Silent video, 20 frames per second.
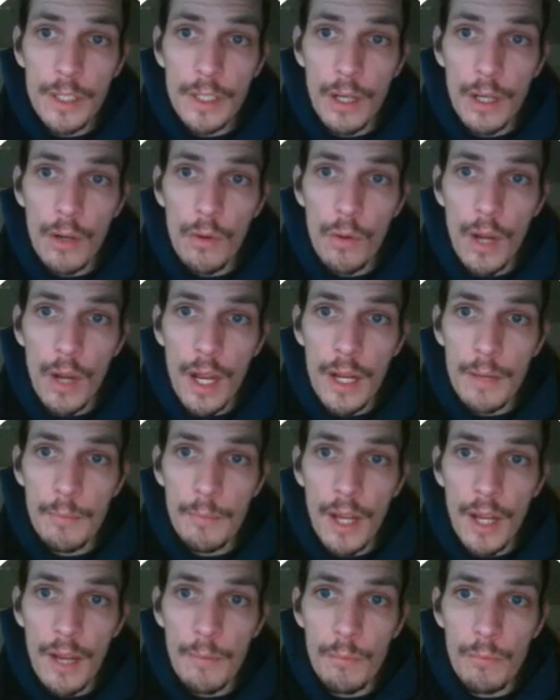
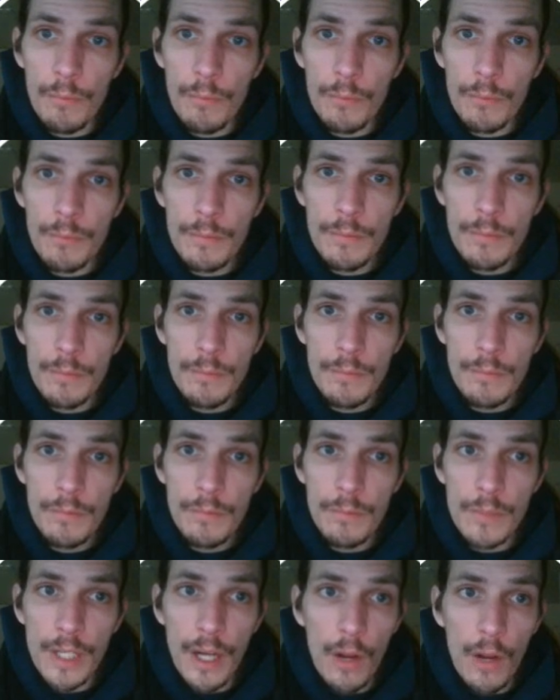I'm
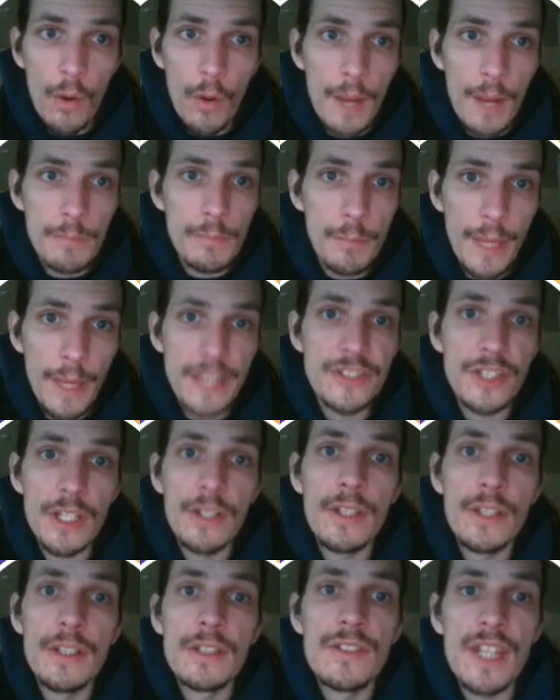
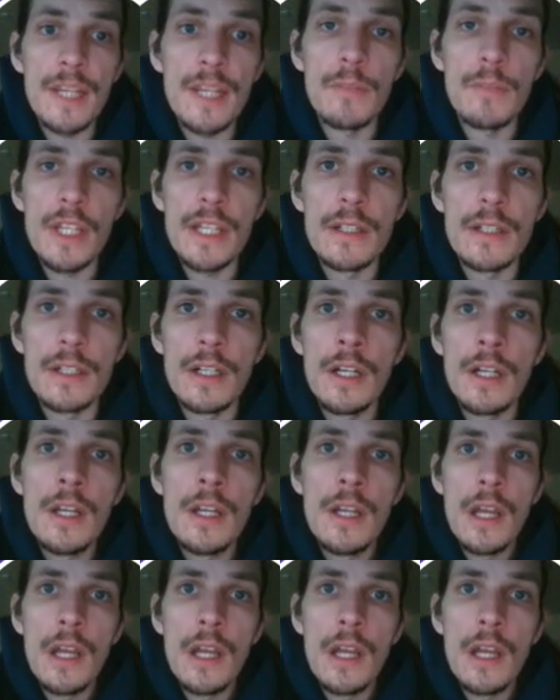basically the team leader.